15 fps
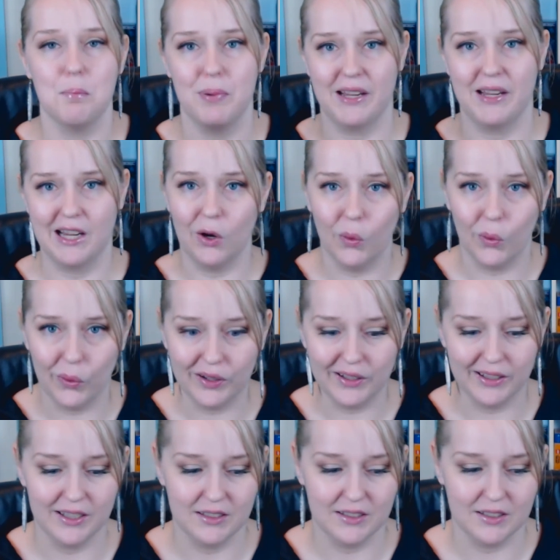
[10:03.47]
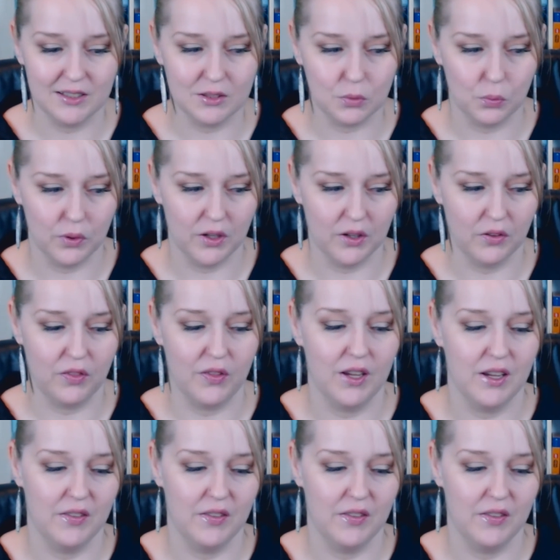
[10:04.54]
a bigger audience with